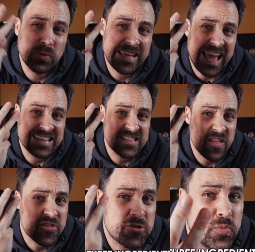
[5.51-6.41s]
only has
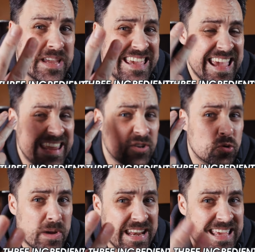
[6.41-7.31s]
three
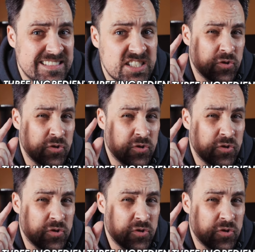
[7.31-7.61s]
ingredients,